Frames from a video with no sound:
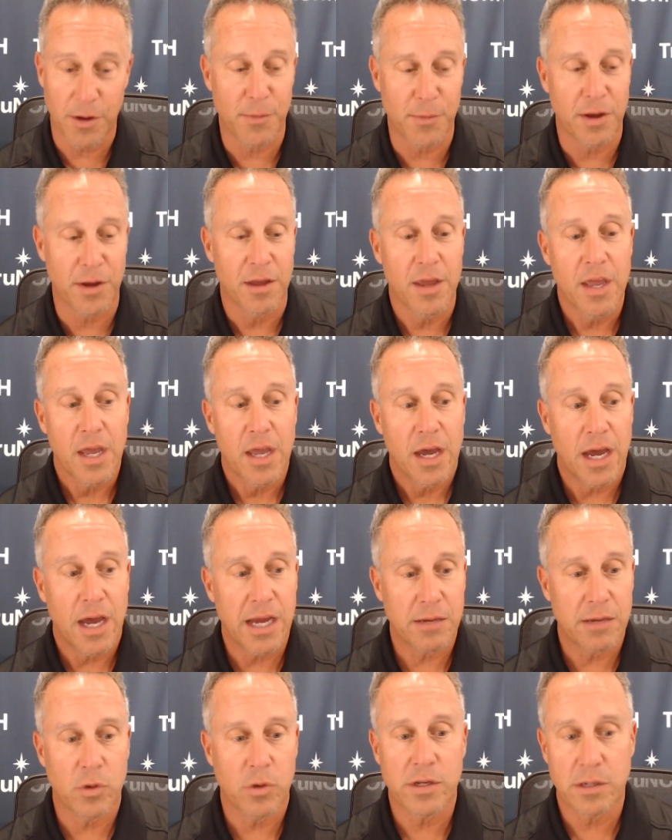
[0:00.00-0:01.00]
But
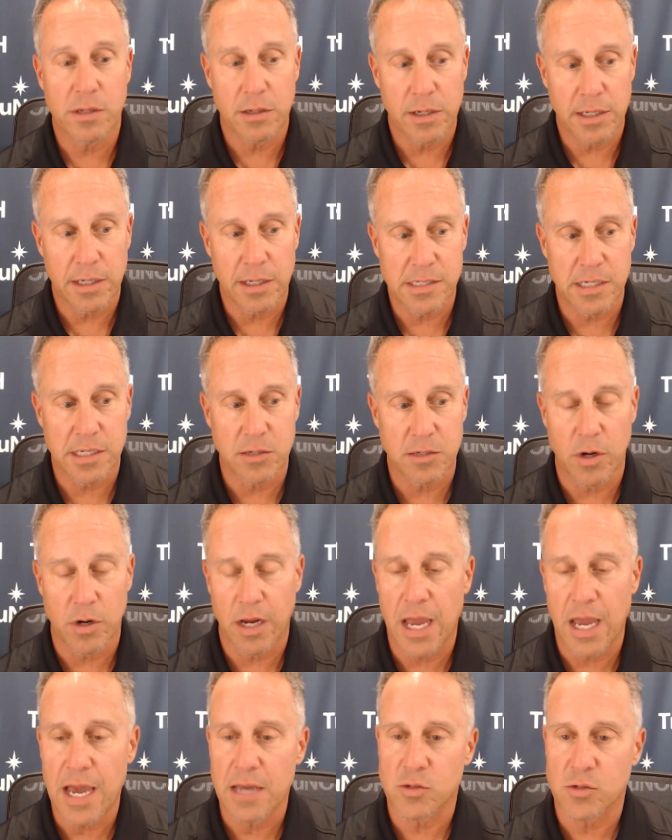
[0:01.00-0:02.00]
I went and I said to our
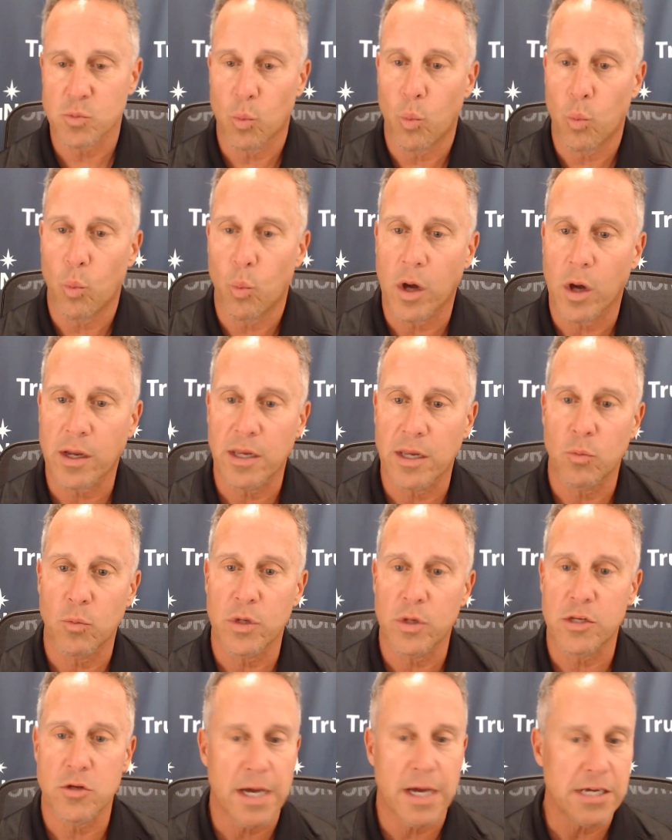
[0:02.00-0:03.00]
guys, what can we,
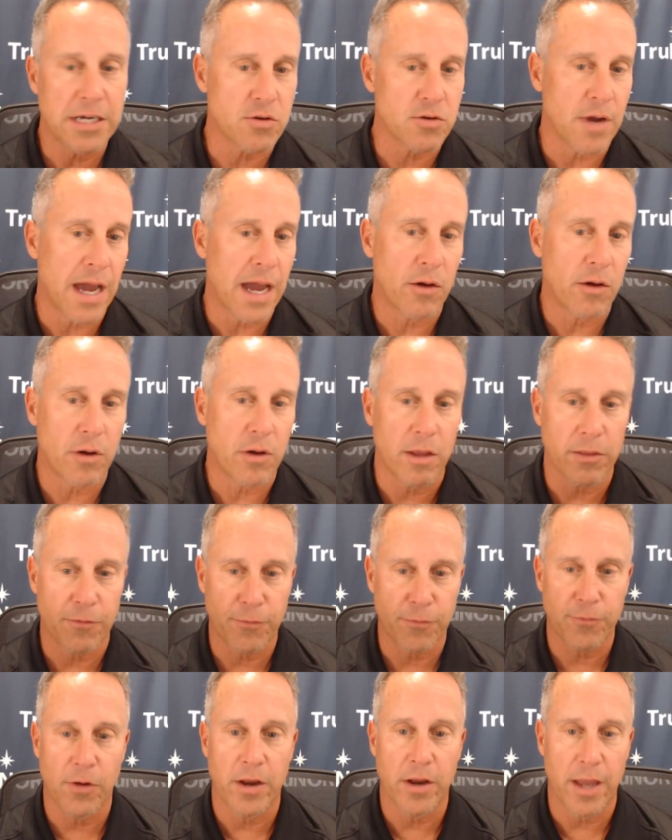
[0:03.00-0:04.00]
you guys are out on the
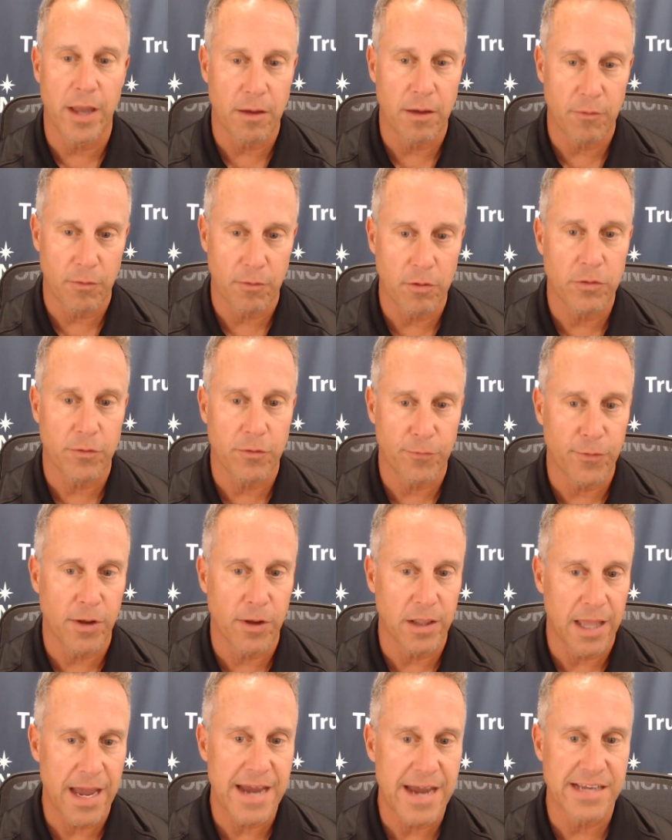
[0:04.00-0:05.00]
front the
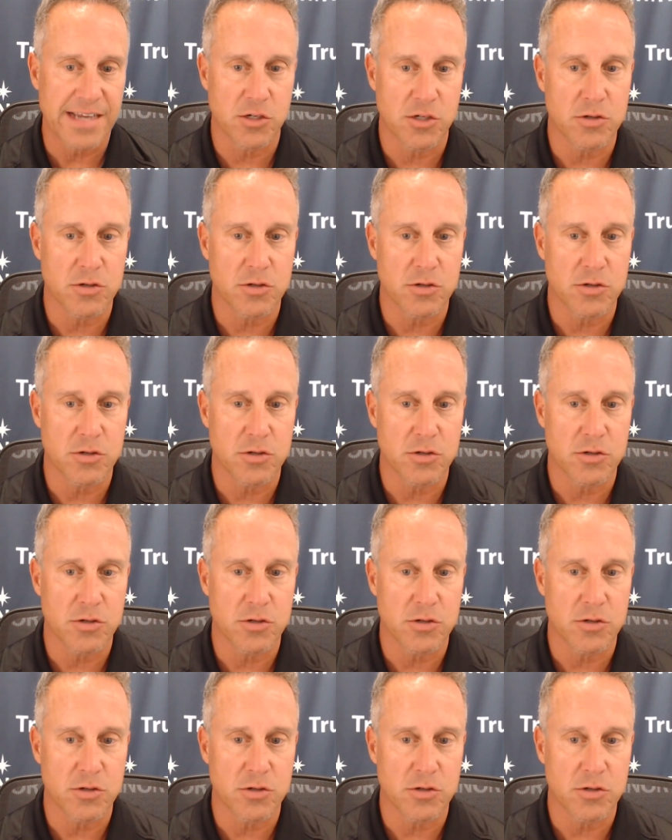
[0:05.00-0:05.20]
front lines.